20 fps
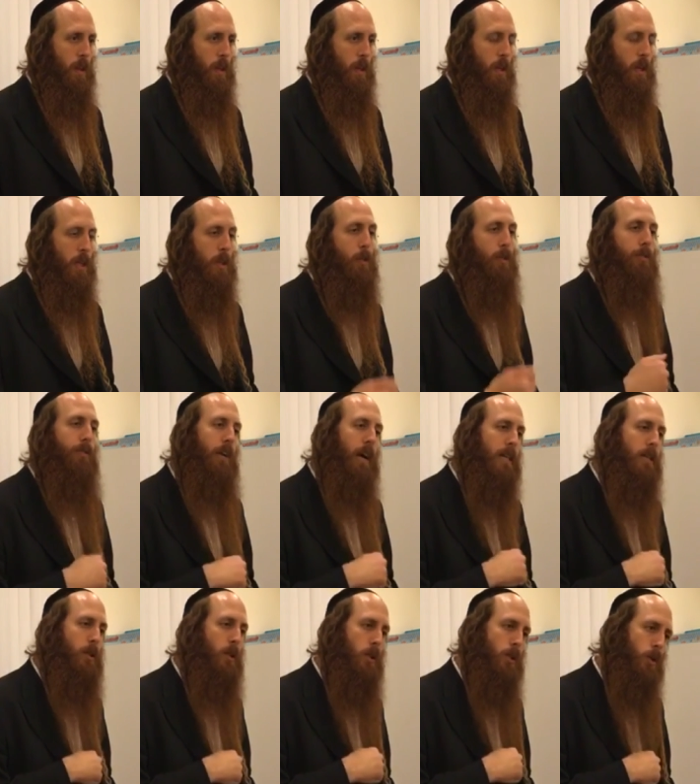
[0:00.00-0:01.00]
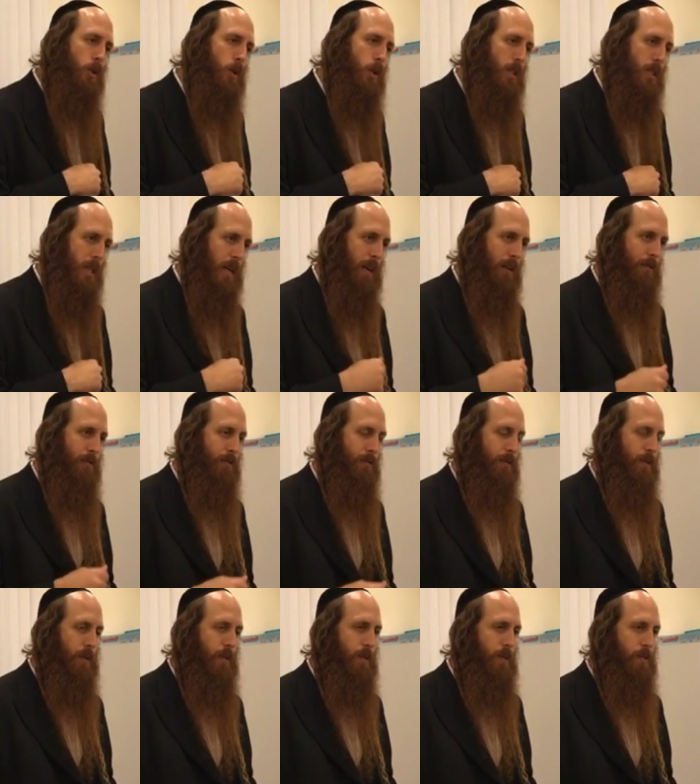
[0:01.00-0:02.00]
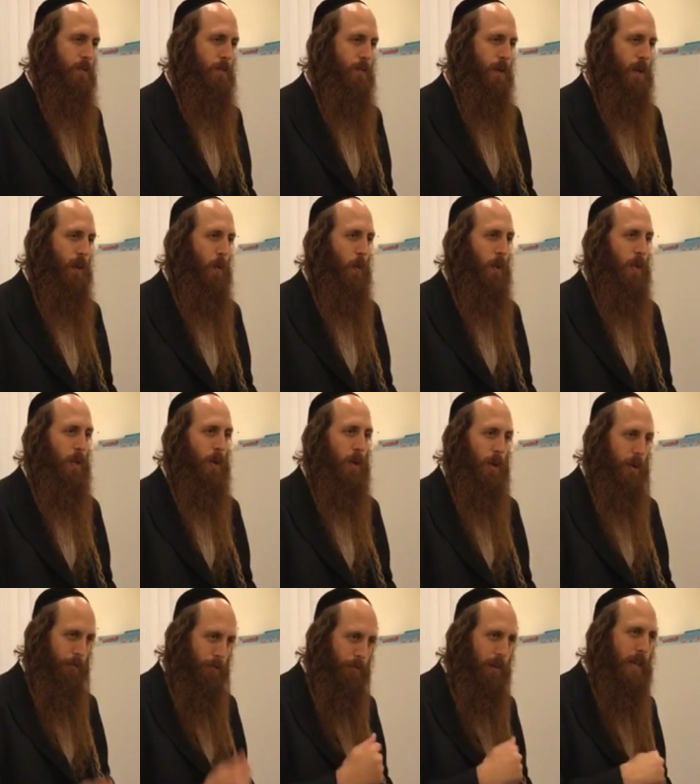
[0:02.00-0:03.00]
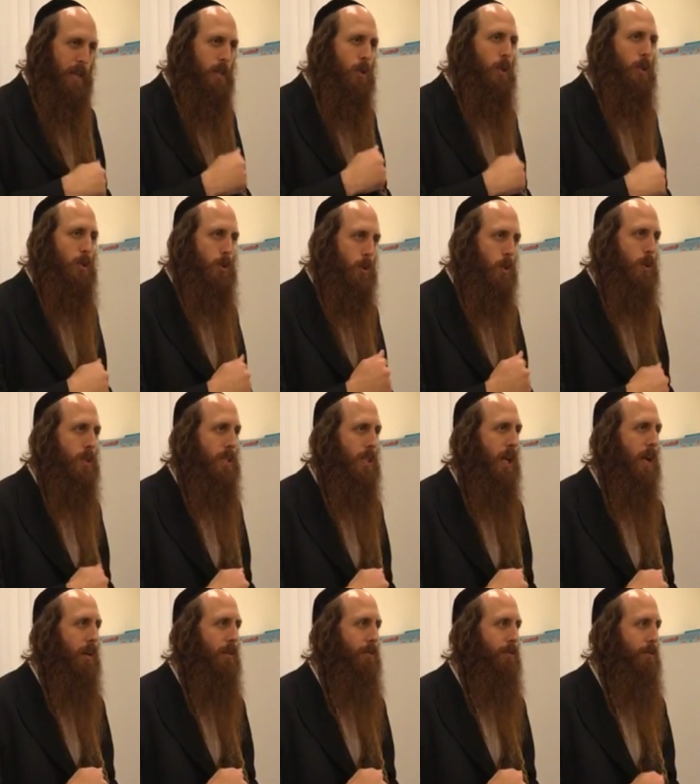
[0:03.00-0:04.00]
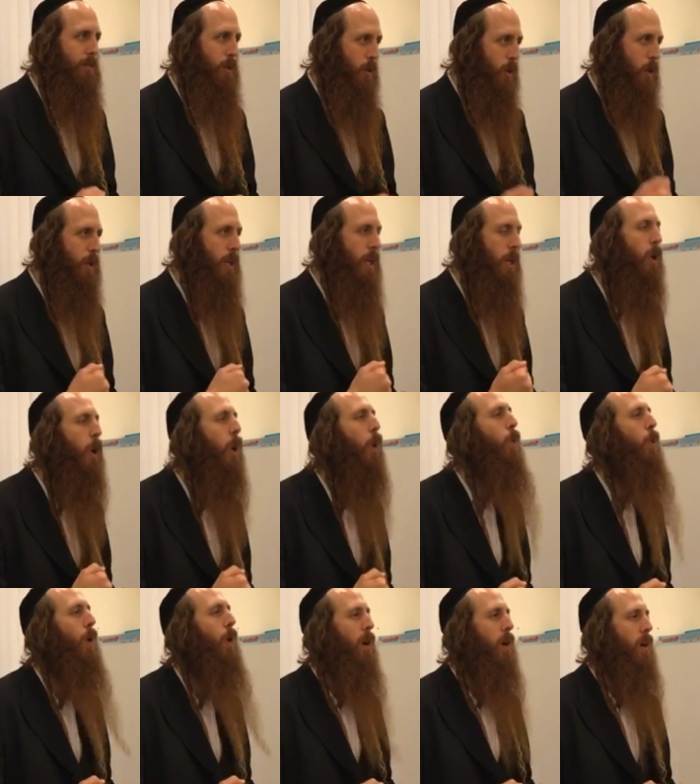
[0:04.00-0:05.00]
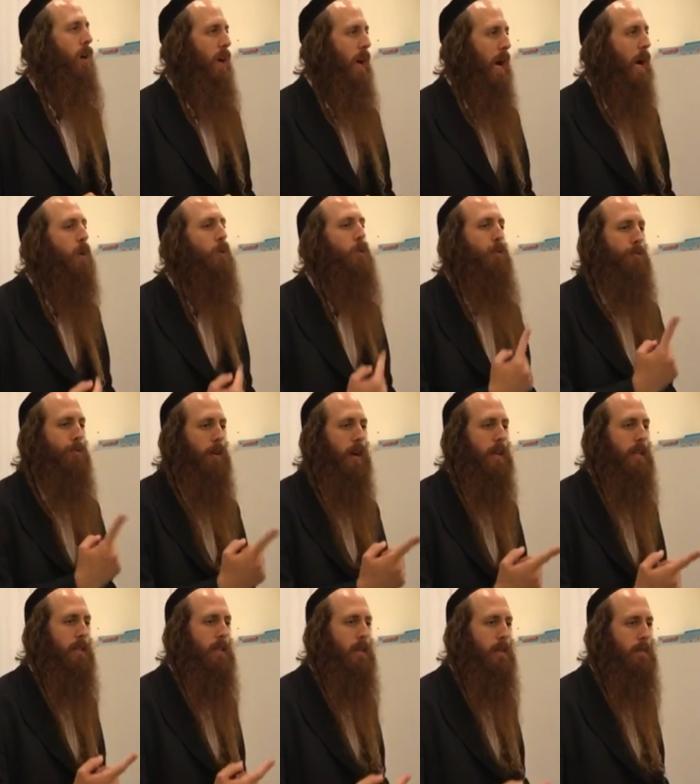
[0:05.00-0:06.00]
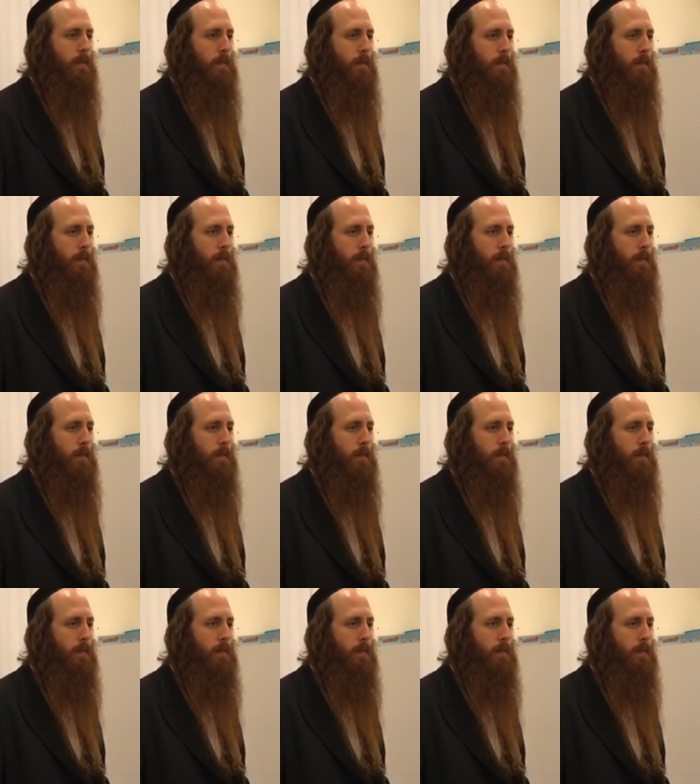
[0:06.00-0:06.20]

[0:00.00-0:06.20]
You need to find your true self. When you're going to find your true self, you're going to know how to find Him.